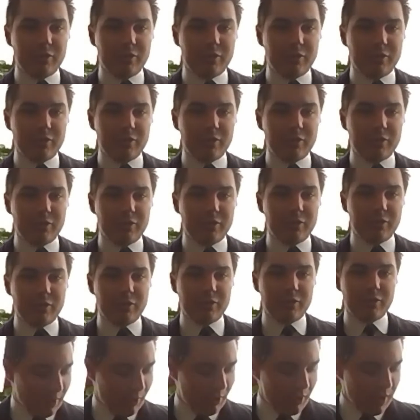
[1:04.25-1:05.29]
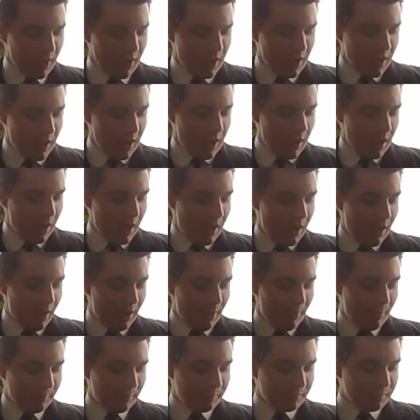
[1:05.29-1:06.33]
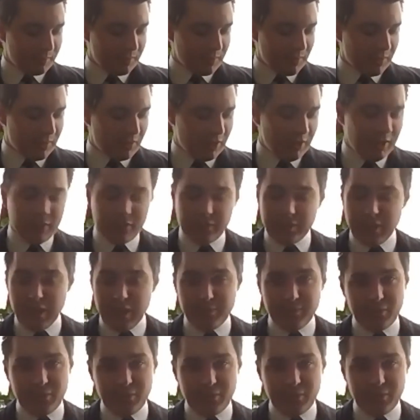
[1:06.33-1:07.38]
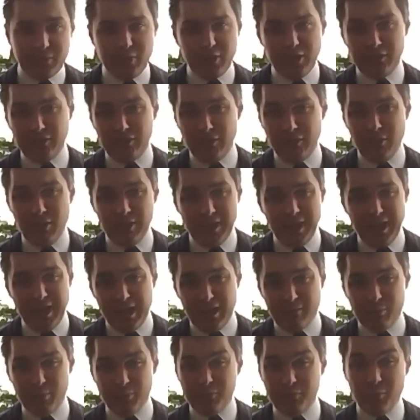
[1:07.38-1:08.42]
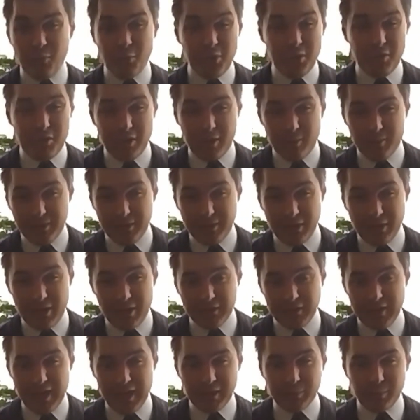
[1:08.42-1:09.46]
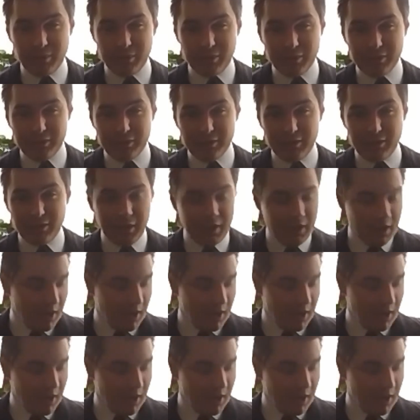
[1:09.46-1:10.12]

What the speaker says: if you do contract something. So these types of things you want to have before you come into contact with it, really.